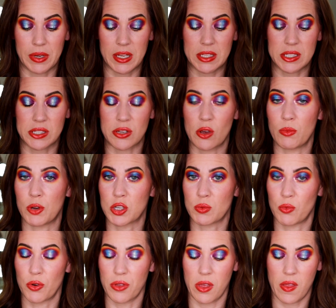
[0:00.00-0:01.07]
it's so much
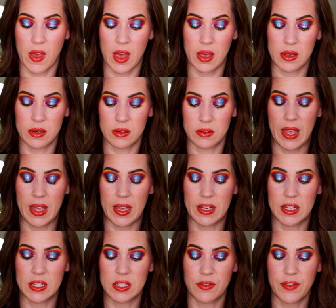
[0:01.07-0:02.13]
more than that. And
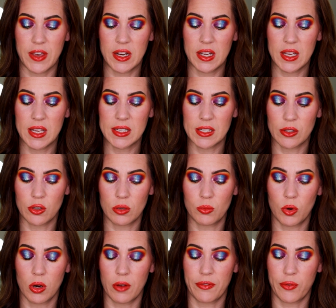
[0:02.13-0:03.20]
Davina is a little
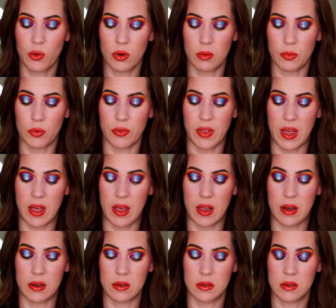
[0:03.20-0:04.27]
more affordable
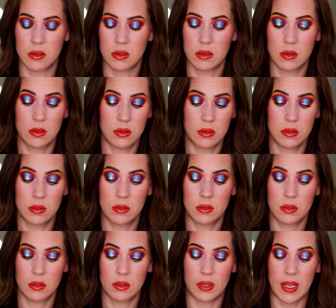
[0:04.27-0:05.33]
than,
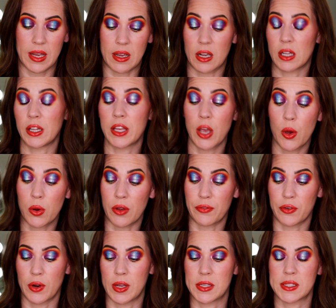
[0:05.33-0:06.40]
like, Cleona,
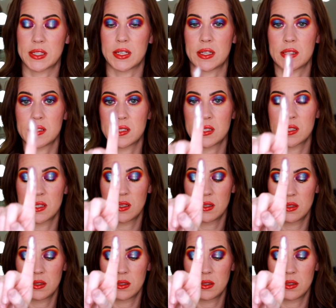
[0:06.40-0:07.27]
for instance.